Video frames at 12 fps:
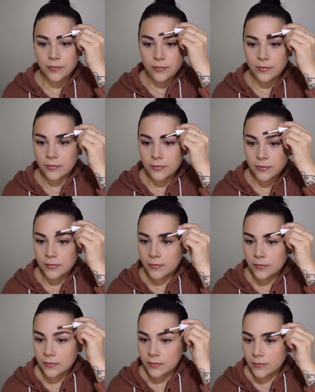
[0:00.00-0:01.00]

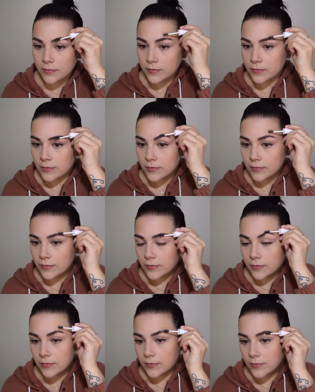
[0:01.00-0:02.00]

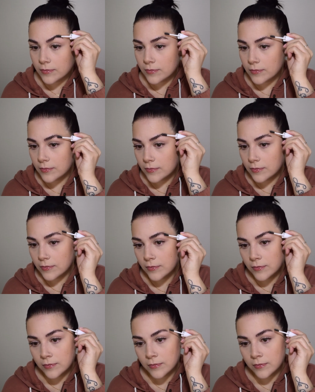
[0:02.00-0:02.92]
Nothing is said.